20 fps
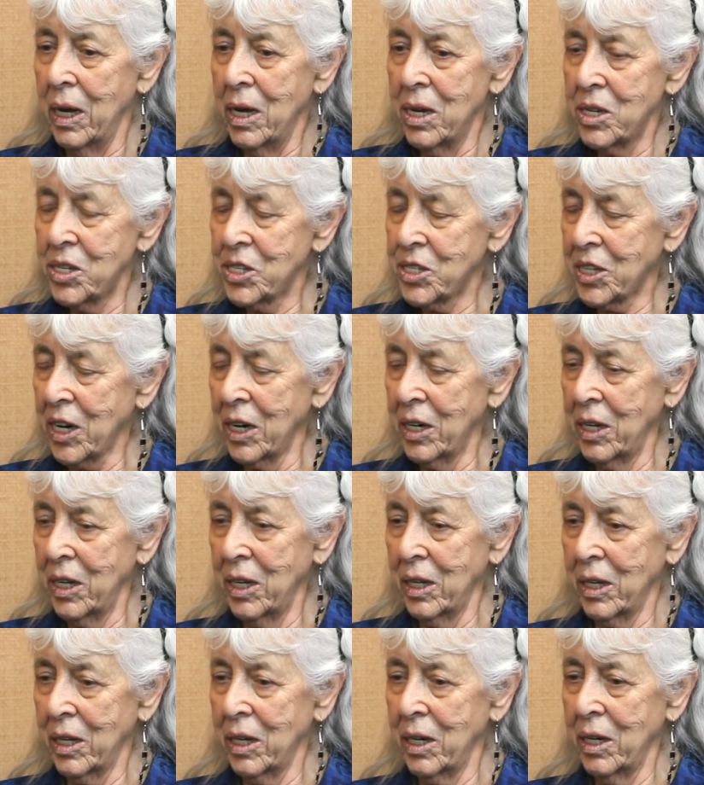
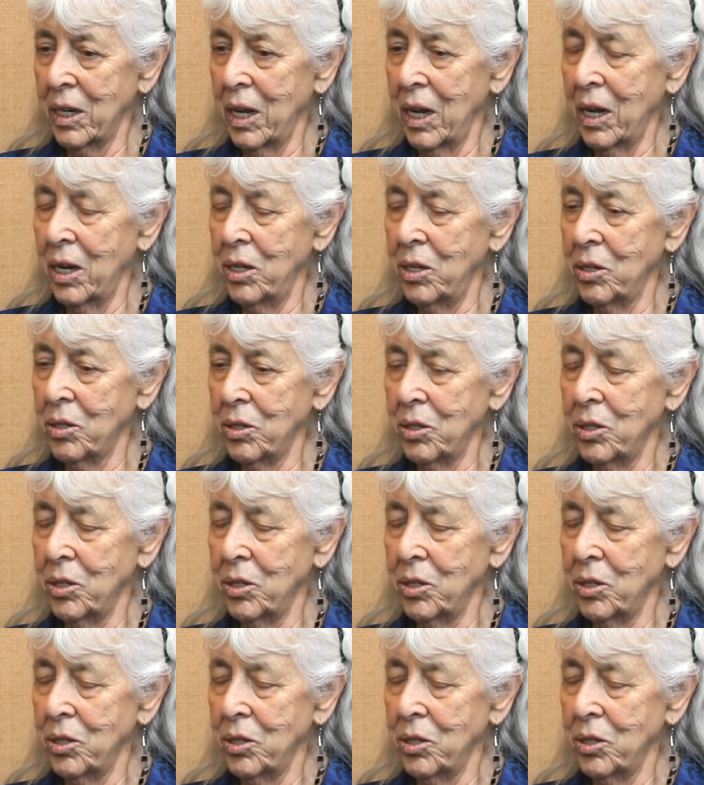studying it, and